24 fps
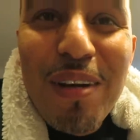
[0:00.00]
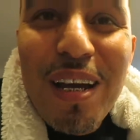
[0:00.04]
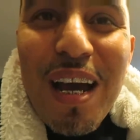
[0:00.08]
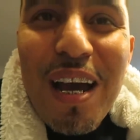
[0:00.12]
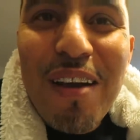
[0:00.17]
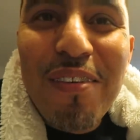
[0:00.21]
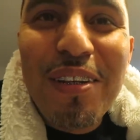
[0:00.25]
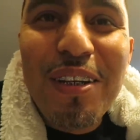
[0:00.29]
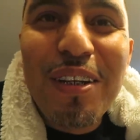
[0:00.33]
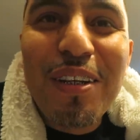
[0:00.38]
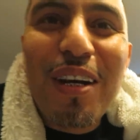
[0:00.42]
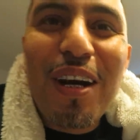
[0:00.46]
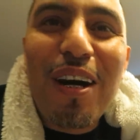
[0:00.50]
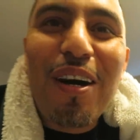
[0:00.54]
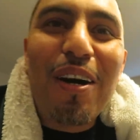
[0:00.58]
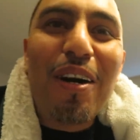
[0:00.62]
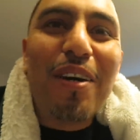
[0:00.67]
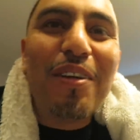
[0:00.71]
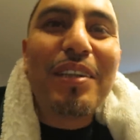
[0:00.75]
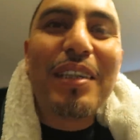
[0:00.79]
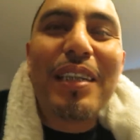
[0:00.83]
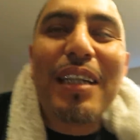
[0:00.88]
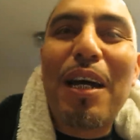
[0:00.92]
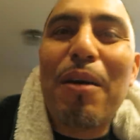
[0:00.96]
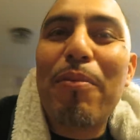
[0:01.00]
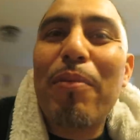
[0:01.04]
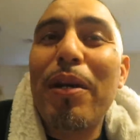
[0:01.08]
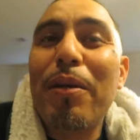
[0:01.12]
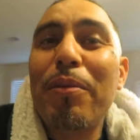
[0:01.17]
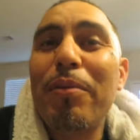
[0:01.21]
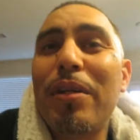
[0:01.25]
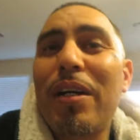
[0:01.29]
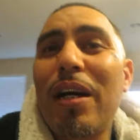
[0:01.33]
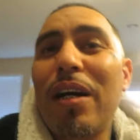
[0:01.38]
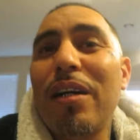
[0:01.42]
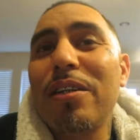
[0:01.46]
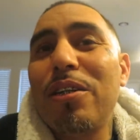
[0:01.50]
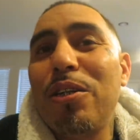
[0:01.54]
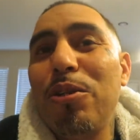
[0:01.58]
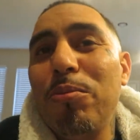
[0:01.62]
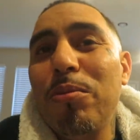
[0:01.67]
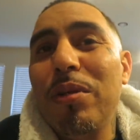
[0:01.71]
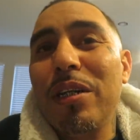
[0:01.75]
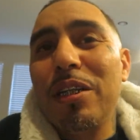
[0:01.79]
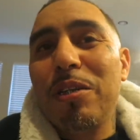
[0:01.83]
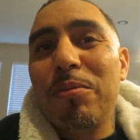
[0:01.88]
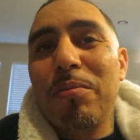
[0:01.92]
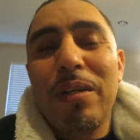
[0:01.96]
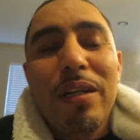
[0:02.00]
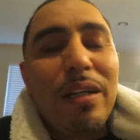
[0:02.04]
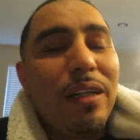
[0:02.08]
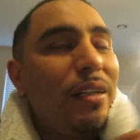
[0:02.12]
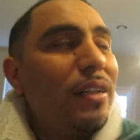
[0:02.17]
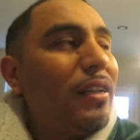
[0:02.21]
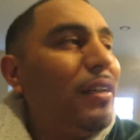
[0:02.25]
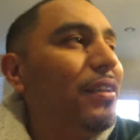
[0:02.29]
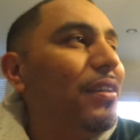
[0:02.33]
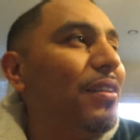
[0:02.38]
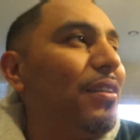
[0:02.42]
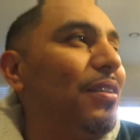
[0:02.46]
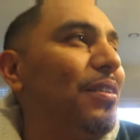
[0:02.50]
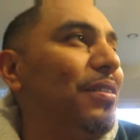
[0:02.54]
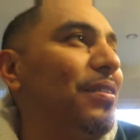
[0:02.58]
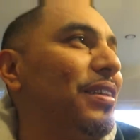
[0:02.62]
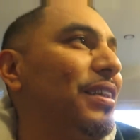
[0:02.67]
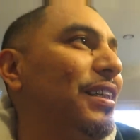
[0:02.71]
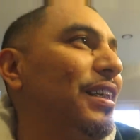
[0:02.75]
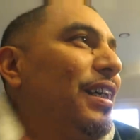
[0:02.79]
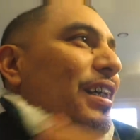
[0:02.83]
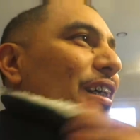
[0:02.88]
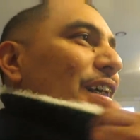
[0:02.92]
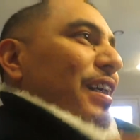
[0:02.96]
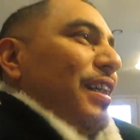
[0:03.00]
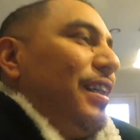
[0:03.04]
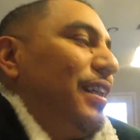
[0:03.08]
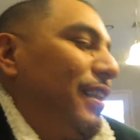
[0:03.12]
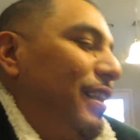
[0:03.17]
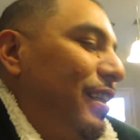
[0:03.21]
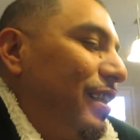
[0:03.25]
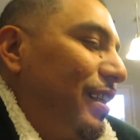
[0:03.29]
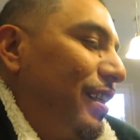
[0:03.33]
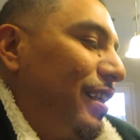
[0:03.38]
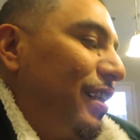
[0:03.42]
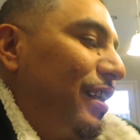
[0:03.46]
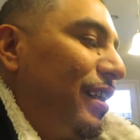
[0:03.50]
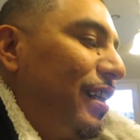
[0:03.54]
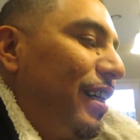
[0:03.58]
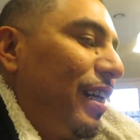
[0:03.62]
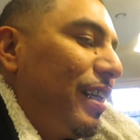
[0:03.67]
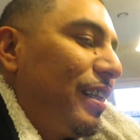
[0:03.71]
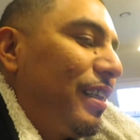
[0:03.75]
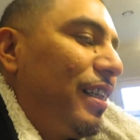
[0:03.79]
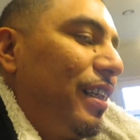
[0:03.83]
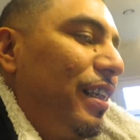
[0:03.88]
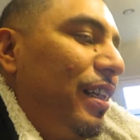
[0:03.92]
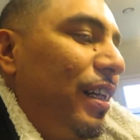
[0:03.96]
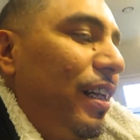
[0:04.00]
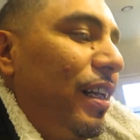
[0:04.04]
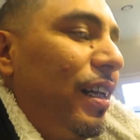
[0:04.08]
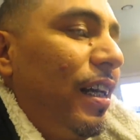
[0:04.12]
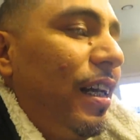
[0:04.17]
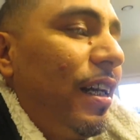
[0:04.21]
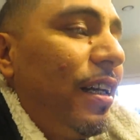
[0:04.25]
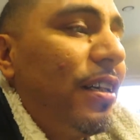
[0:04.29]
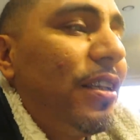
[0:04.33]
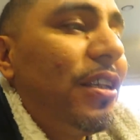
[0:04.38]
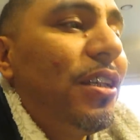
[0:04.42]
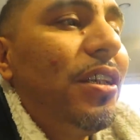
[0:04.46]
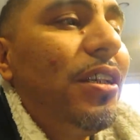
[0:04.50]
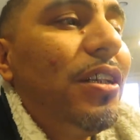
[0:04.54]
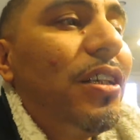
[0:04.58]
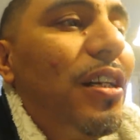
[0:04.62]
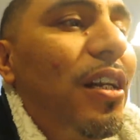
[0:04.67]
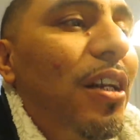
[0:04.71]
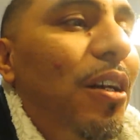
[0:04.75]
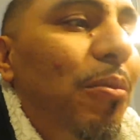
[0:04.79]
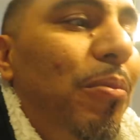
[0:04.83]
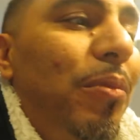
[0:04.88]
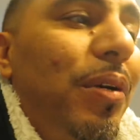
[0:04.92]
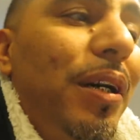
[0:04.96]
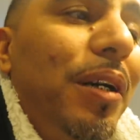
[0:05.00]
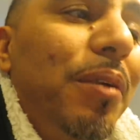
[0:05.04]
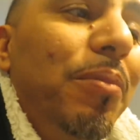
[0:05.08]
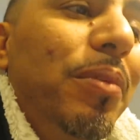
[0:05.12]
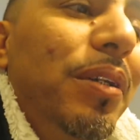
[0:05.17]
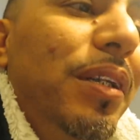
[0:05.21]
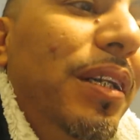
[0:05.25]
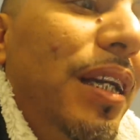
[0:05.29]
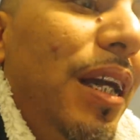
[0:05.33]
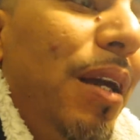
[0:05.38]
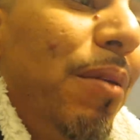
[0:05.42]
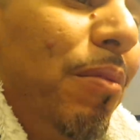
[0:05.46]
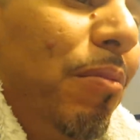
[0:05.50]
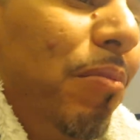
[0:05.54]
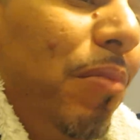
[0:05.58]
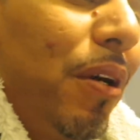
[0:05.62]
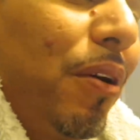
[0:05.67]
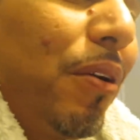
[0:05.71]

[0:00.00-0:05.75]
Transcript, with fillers: having you call all the time, man. You call too much, man. You know what I'm saying? I'll send you a letter, shoot you a little money, but you can't be